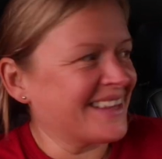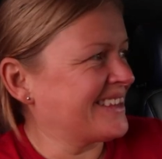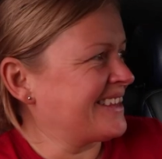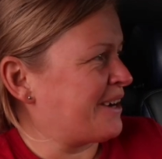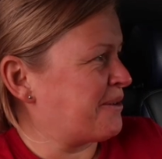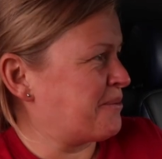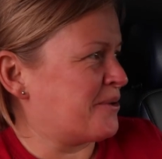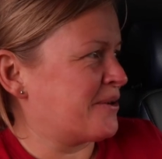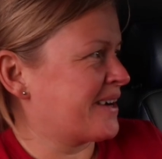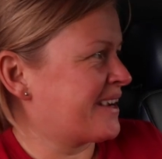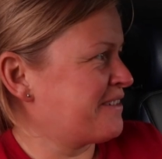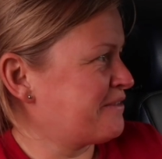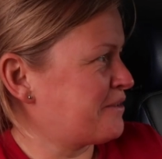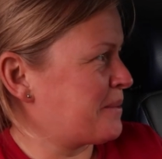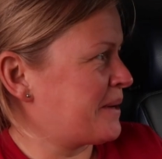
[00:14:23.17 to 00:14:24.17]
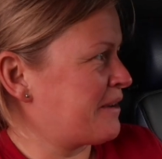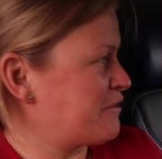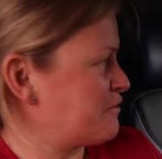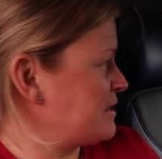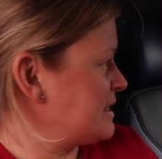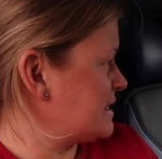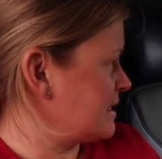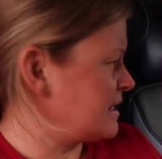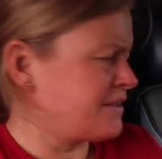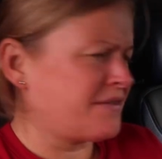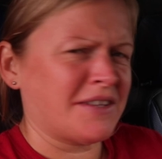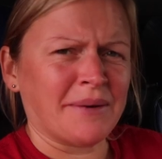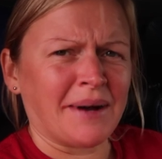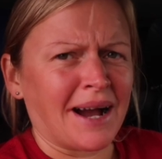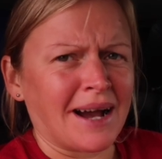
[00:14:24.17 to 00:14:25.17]
that walking for whatever reason,
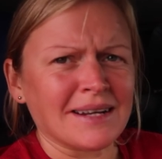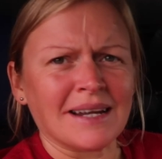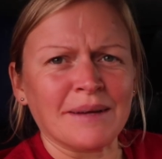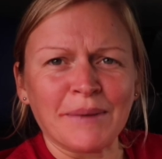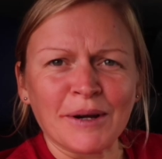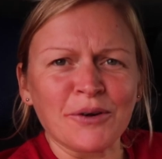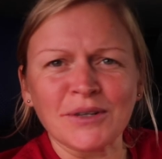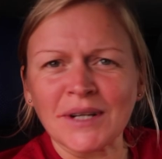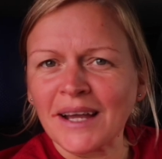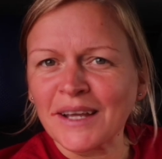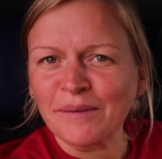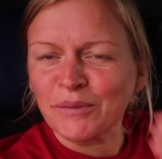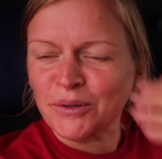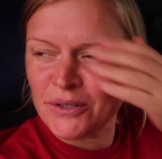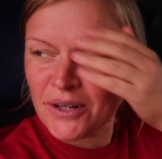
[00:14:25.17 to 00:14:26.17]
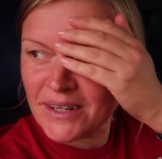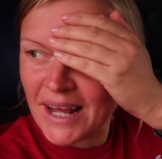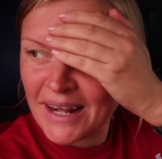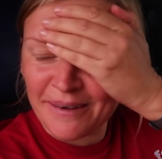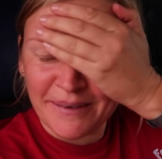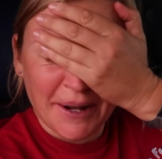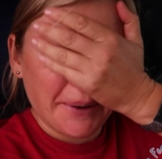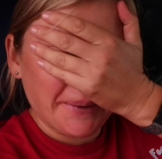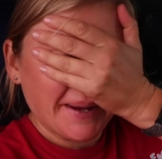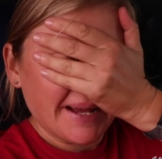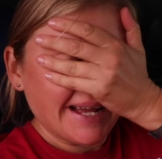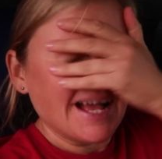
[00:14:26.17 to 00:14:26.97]
even though I had like my good hiking boots on, I don't know.